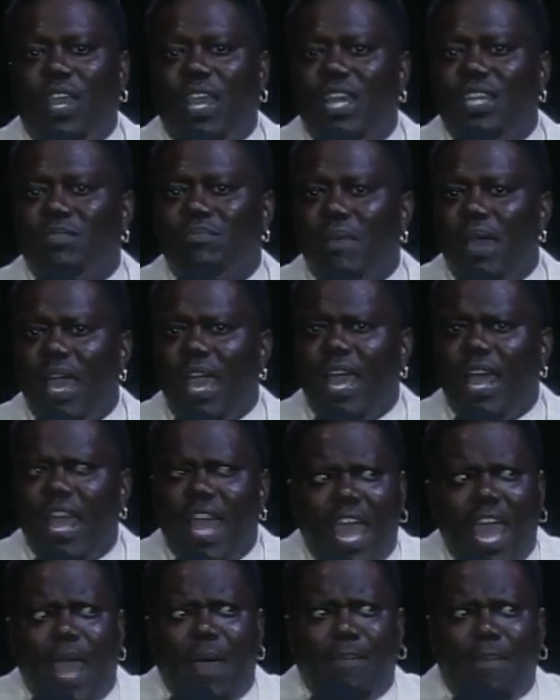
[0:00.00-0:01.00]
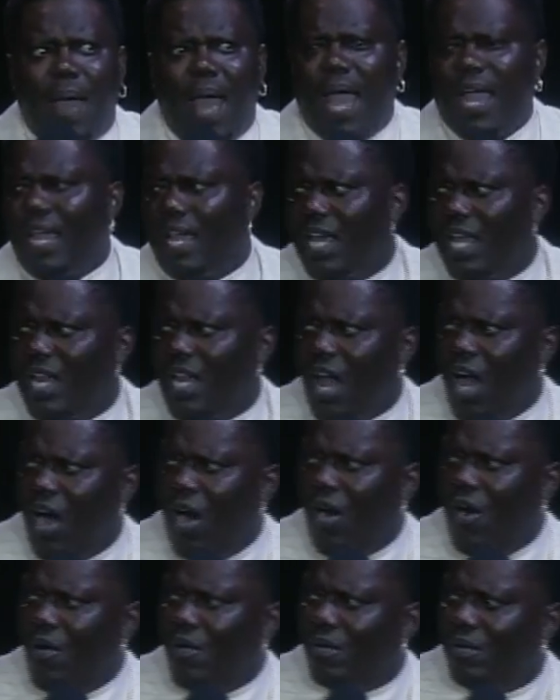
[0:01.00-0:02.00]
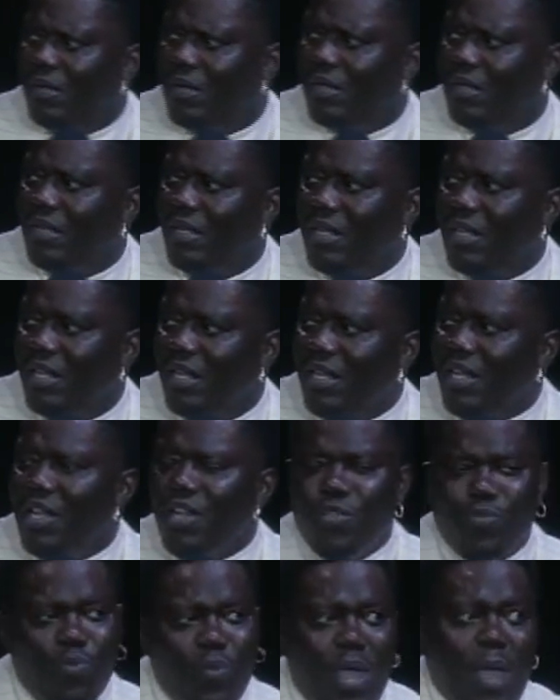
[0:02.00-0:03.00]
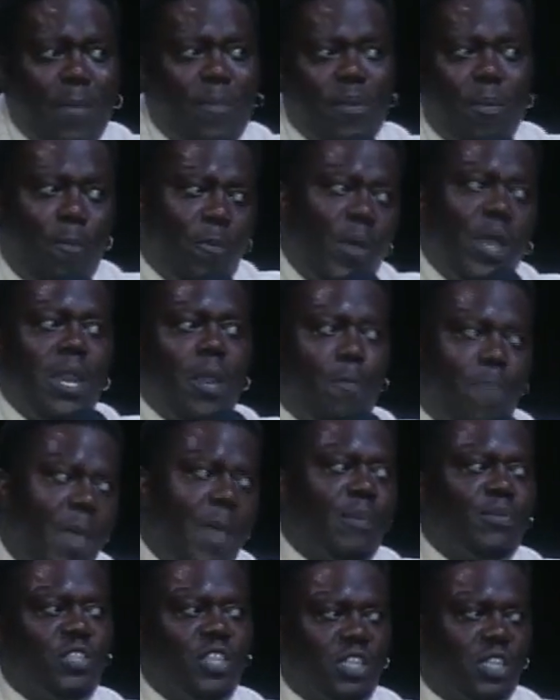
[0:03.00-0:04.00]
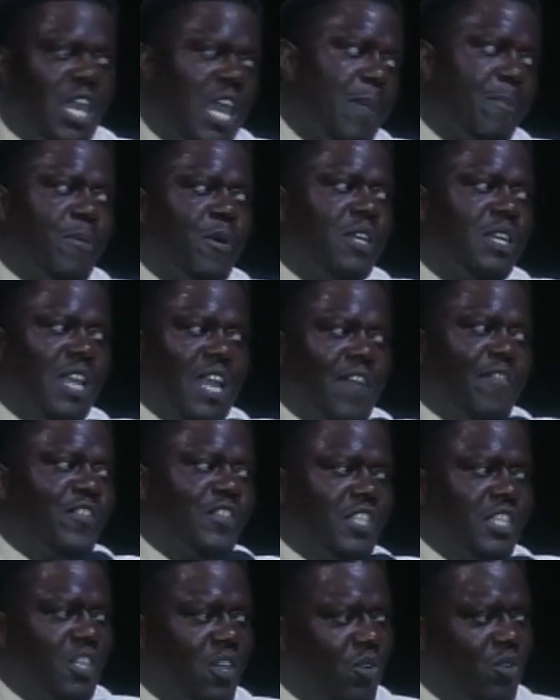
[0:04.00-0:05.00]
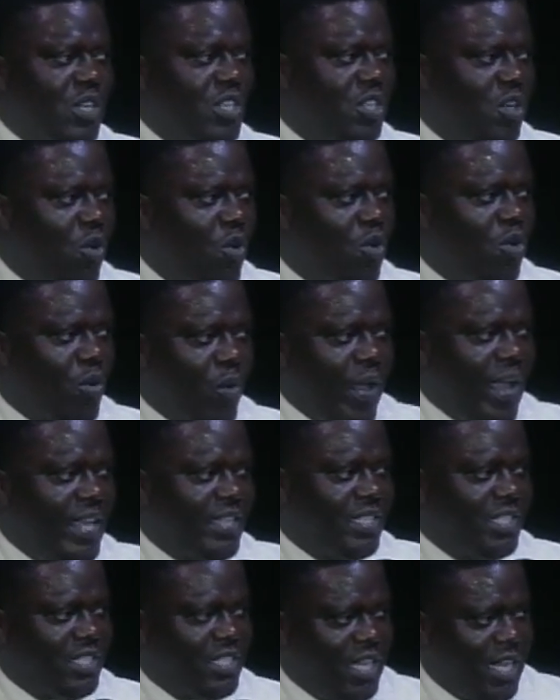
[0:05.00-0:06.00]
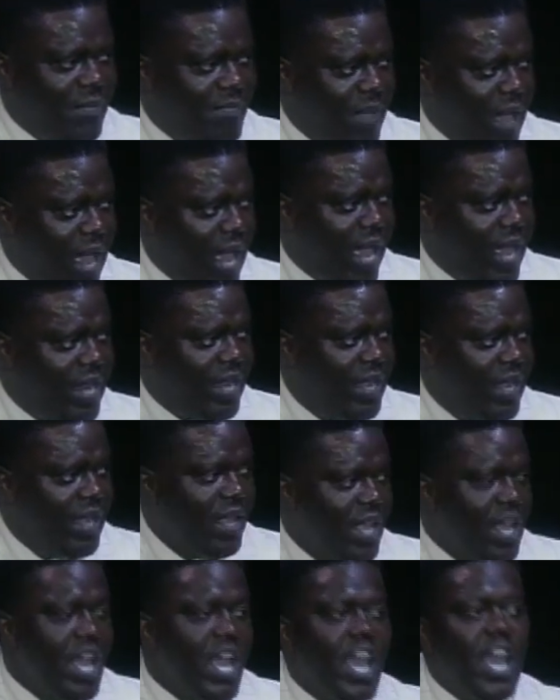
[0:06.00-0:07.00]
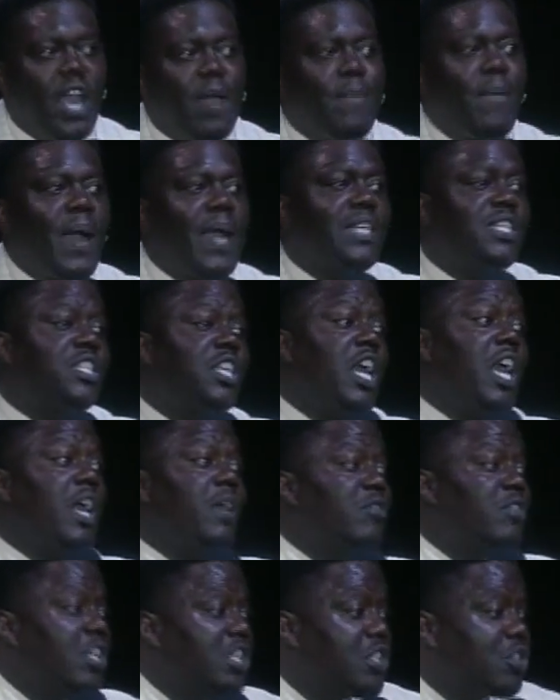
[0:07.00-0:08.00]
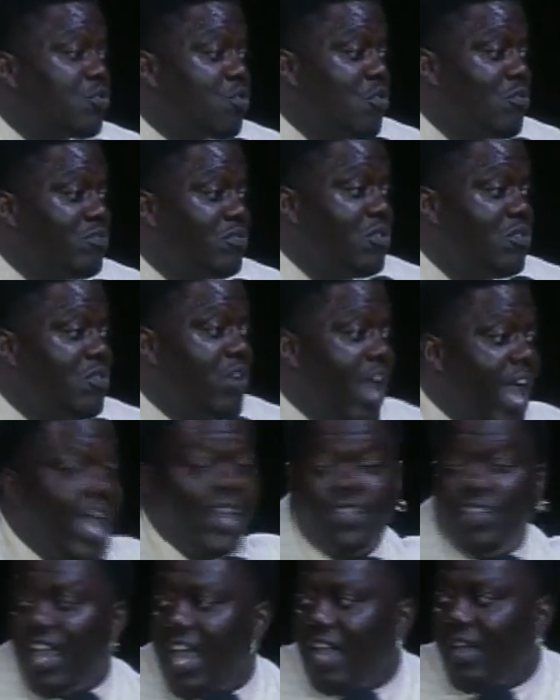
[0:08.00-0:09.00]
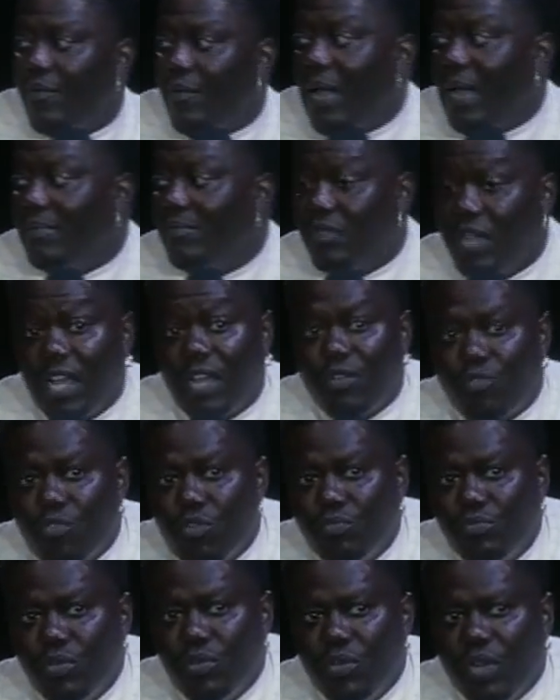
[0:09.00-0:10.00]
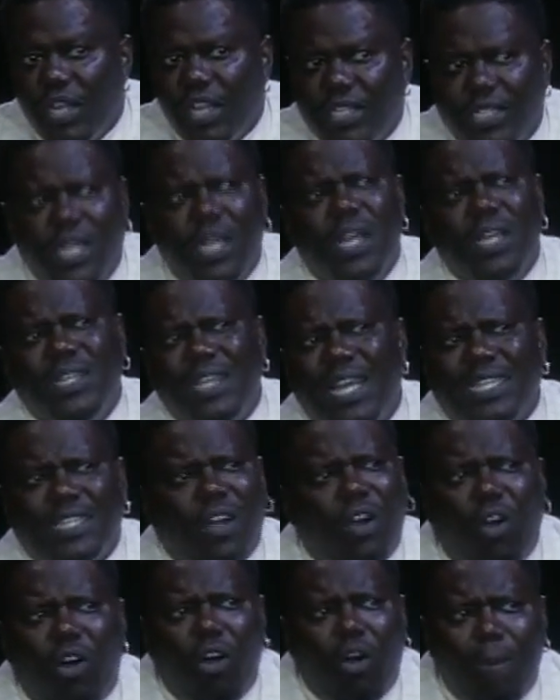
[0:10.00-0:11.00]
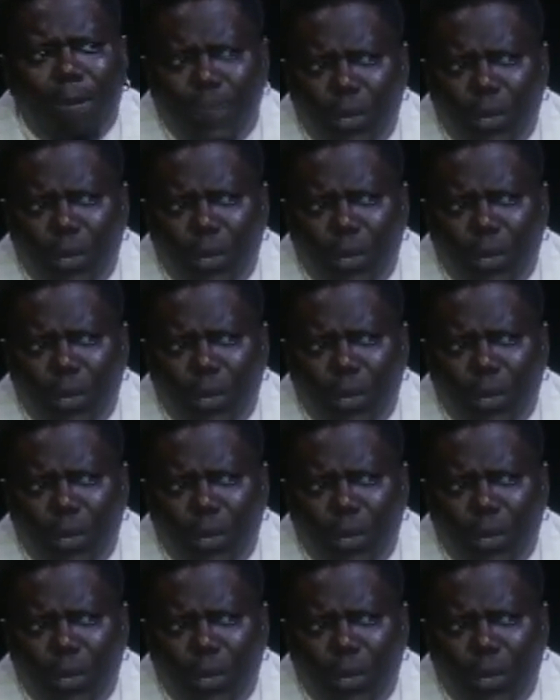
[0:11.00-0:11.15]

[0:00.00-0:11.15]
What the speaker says: you is, man, everybody can get along. We the people just keep putting emphasis on this whole crazy shit, man. Everybody say this group do that, that group do this. That's all